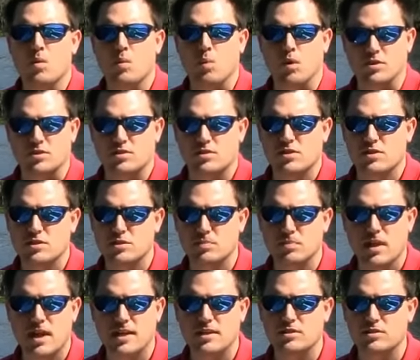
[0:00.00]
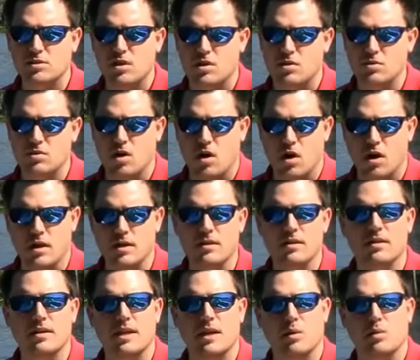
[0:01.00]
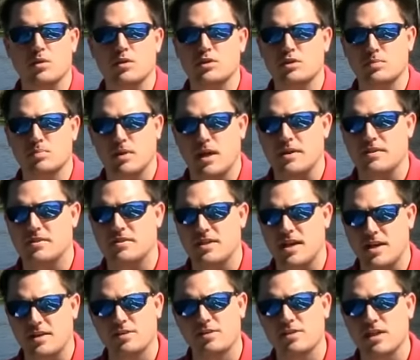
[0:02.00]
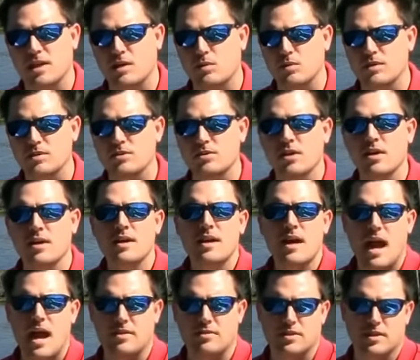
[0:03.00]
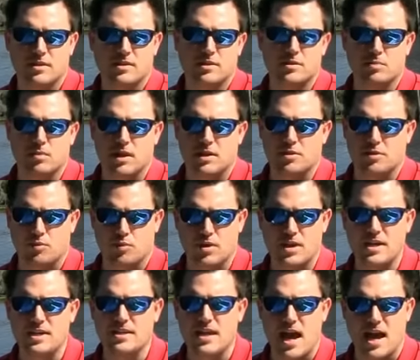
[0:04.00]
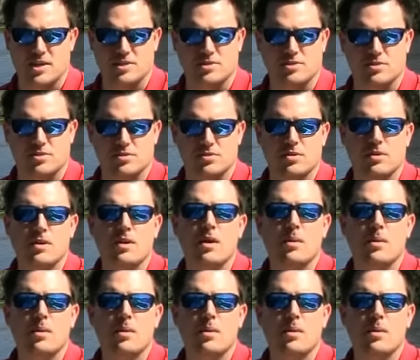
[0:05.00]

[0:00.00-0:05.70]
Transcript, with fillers: Once the display is turned on, it will display the test sequence and then display three dashes.